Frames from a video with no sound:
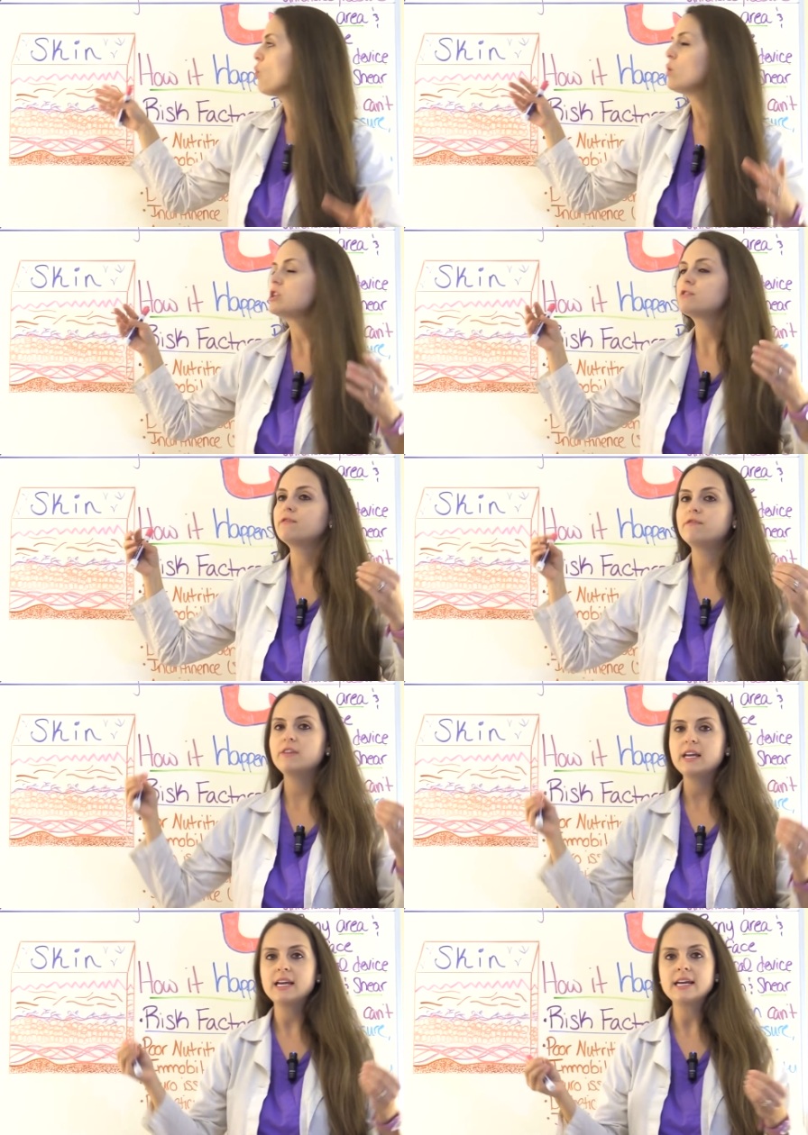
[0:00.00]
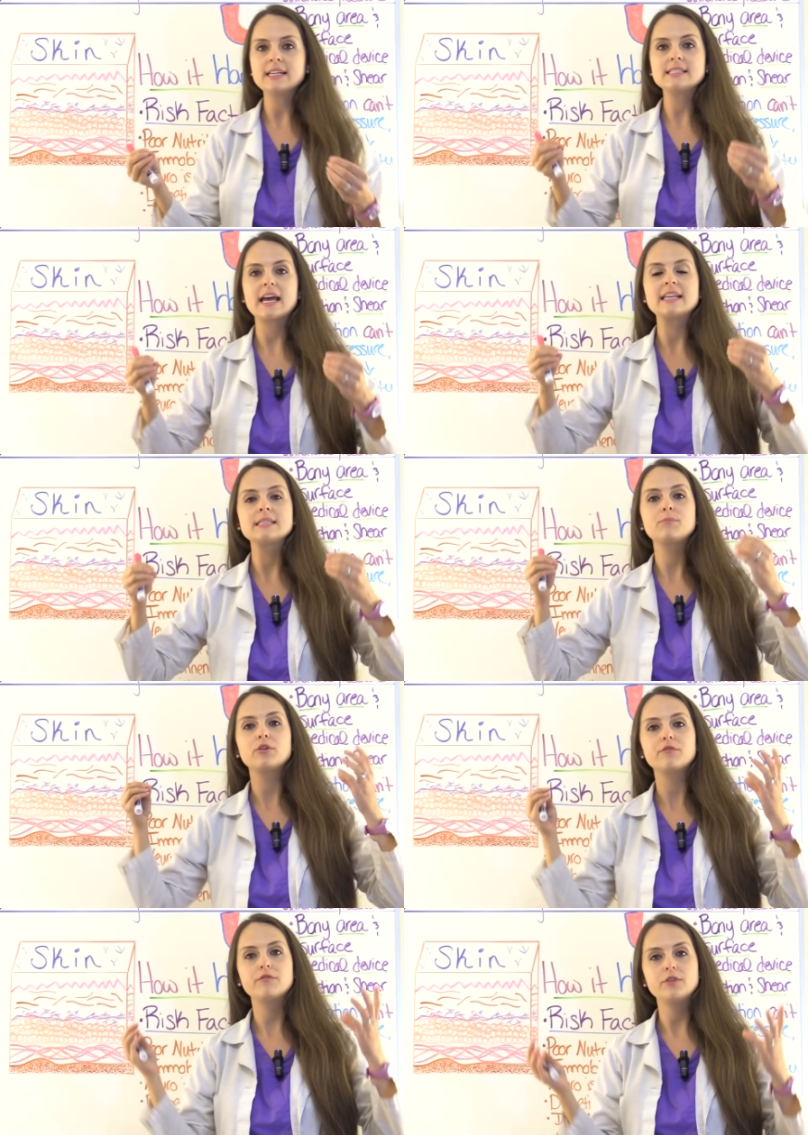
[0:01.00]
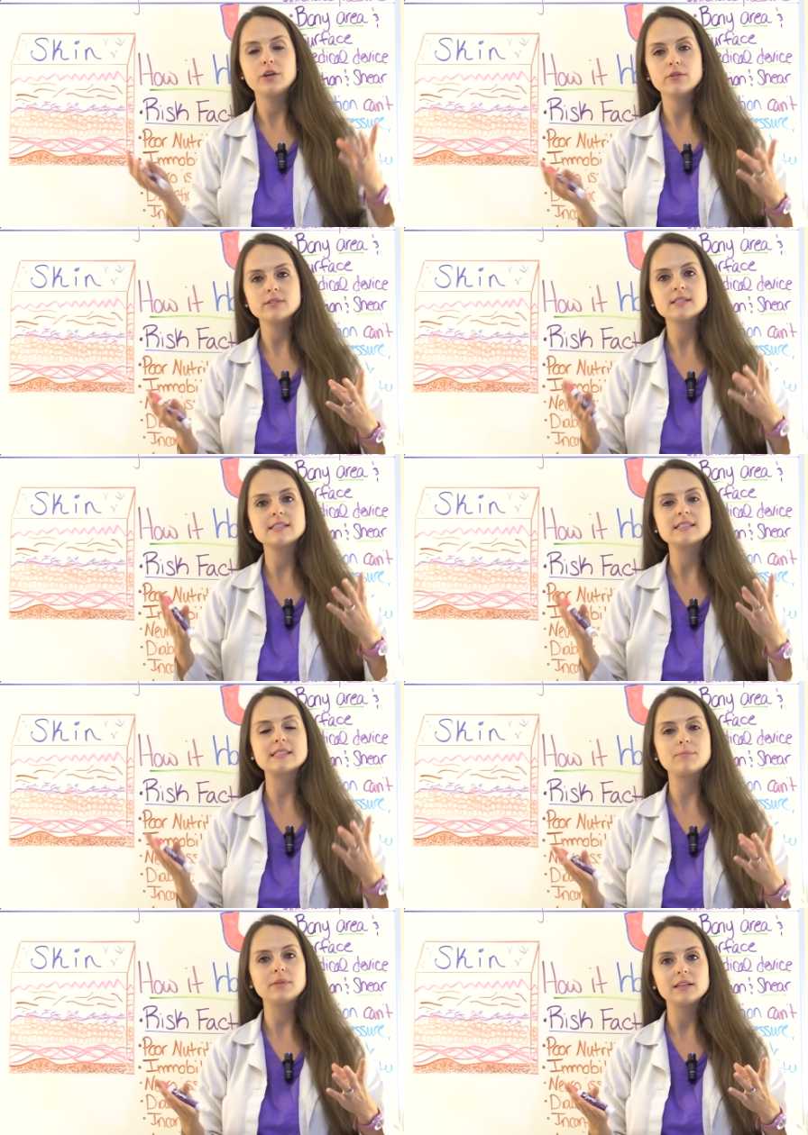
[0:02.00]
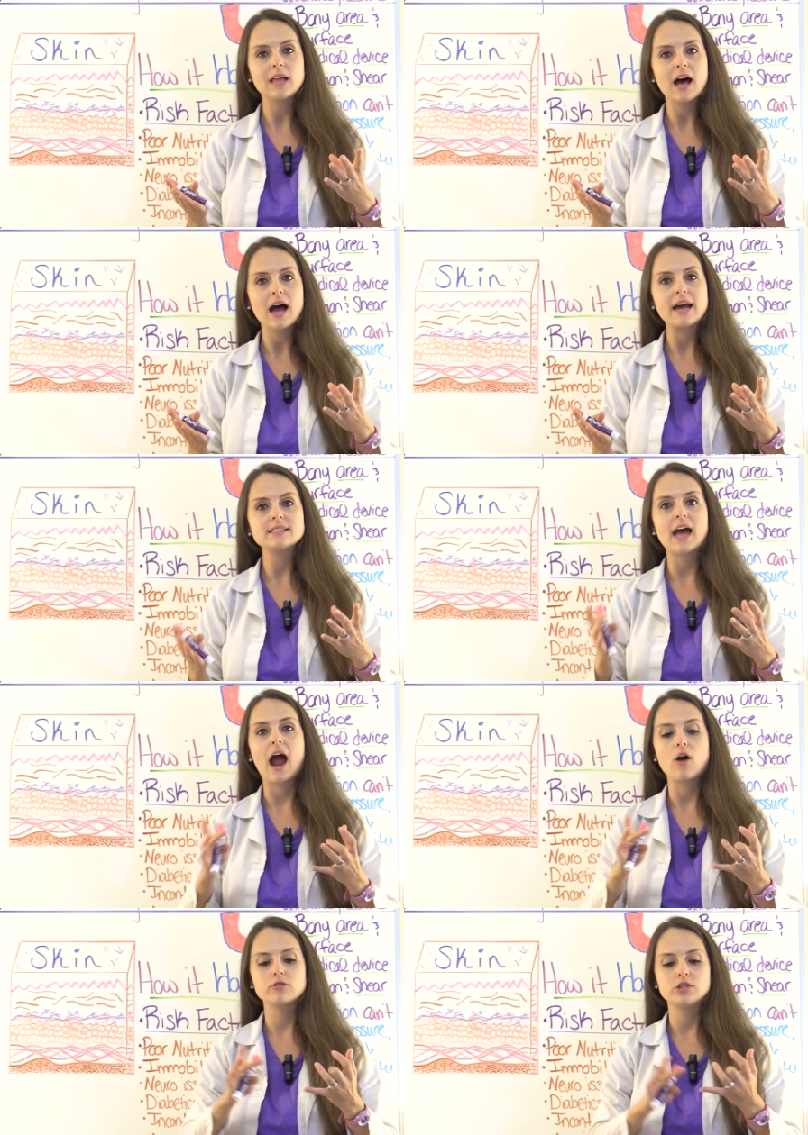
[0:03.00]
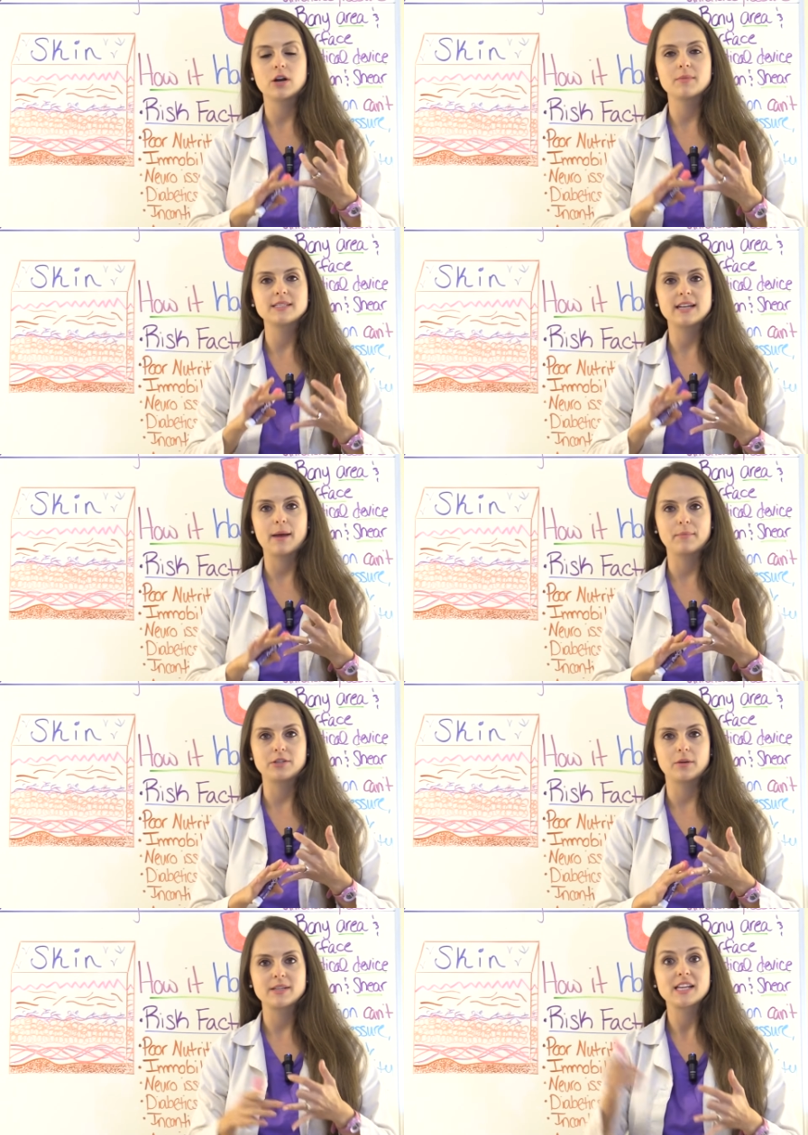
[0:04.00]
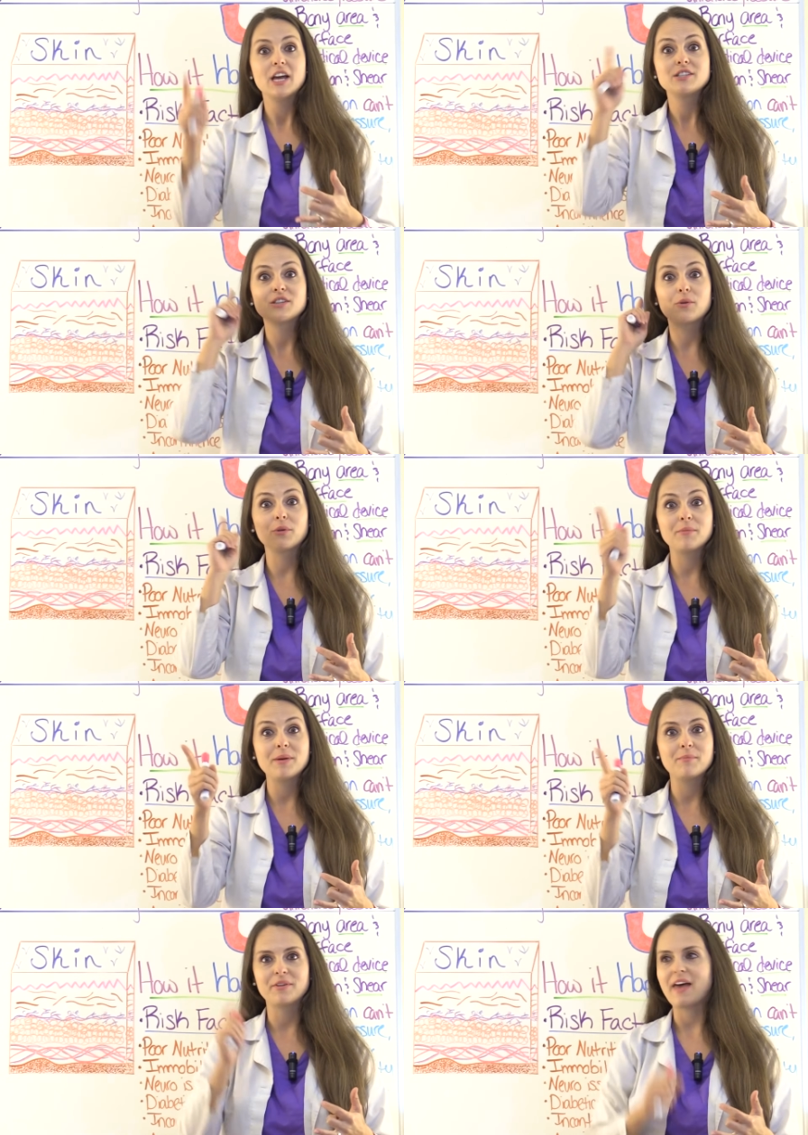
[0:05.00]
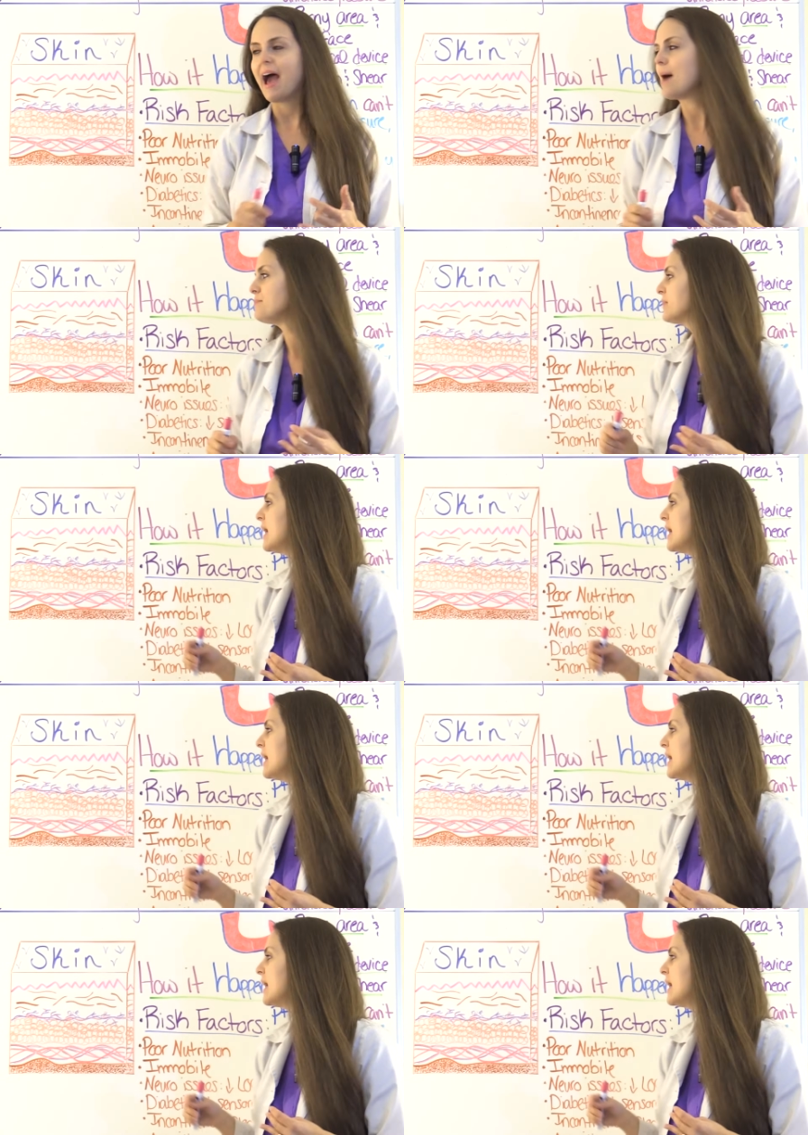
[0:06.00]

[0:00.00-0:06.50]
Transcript: which feeds and perfuses and supplies our dermis and epidermis. So remember that.